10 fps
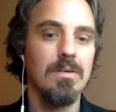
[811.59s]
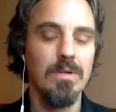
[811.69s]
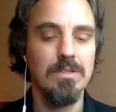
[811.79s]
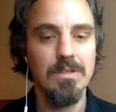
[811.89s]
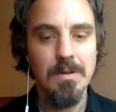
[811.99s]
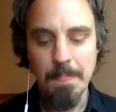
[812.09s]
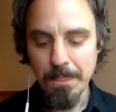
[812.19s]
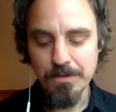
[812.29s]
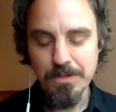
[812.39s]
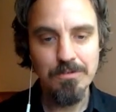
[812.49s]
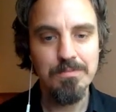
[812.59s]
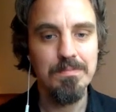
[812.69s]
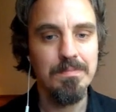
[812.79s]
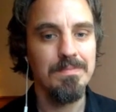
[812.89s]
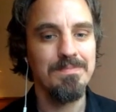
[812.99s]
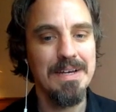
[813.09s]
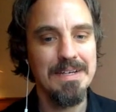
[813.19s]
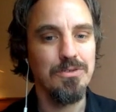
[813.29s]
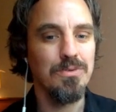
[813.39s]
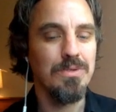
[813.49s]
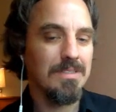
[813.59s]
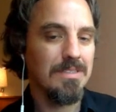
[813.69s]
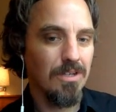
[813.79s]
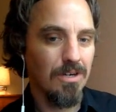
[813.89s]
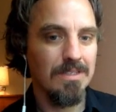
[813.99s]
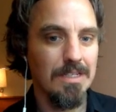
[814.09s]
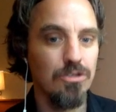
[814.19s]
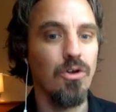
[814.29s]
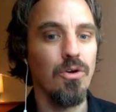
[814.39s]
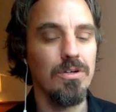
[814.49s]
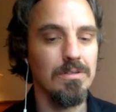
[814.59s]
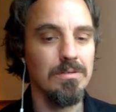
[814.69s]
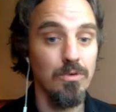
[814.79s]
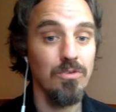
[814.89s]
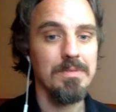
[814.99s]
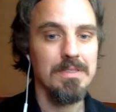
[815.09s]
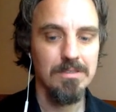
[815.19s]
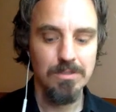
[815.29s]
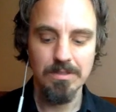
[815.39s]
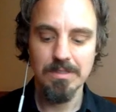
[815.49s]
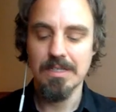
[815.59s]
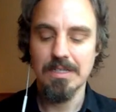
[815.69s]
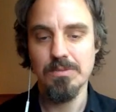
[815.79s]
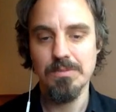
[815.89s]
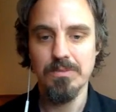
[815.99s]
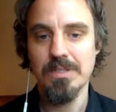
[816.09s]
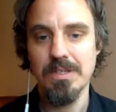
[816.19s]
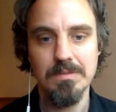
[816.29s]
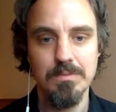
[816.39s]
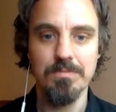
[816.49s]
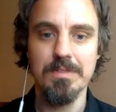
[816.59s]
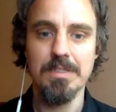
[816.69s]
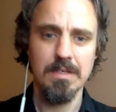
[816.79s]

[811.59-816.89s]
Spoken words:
well, nothing of magnitude can start an eternal movement. So this has to be without movement.